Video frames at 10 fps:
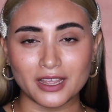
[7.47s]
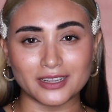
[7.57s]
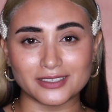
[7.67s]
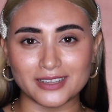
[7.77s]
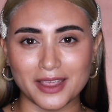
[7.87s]

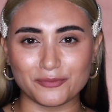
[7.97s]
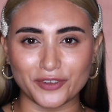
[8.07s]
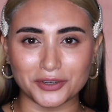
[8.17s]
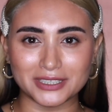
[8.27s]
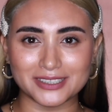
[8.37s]
and today I'm
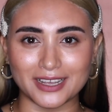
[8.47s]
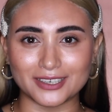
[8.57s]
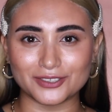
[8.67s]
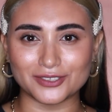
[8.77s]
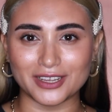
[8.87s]
very
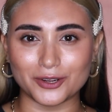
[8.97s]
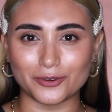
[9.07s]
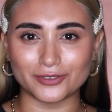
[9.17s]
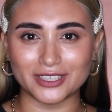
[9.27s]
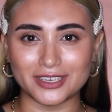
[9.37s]
excited to take
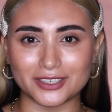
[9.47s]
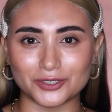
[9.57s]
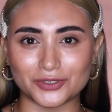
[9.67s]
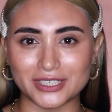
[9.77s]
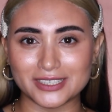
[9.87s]
over the
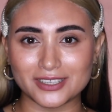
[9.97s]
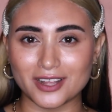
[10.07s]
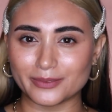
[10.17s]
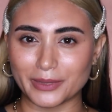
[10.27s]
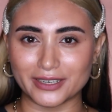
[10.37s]
CATRICE
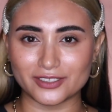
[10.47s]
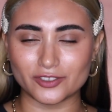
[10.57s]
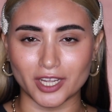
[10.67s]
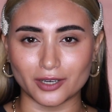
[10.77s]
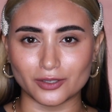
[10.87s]
Cosmetics
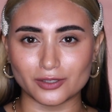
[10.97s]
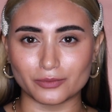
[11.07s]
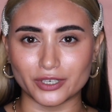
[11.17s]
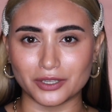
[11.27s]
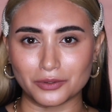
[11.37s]
channel to
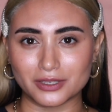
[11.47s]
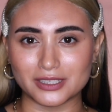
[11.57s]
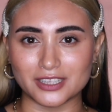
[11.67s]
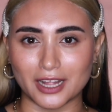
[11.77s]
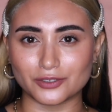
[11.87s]
bring you
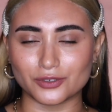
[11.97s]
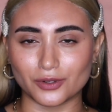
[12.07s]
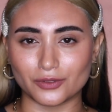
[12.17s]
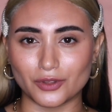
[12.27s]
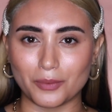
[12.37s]
this
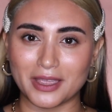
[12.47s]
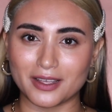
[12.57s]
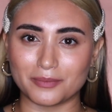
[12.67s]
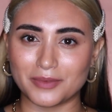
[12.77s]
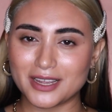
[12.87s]
natural no
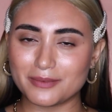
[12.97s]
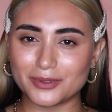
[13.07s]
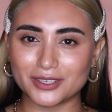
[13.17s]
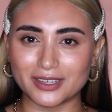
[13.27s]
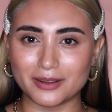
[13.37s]
makeup
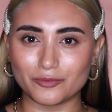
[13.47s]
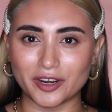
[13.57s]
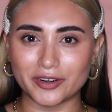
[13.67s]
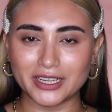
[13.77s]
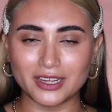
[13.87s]
look that I'm
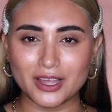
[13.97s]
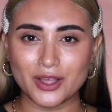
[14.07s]
wearing.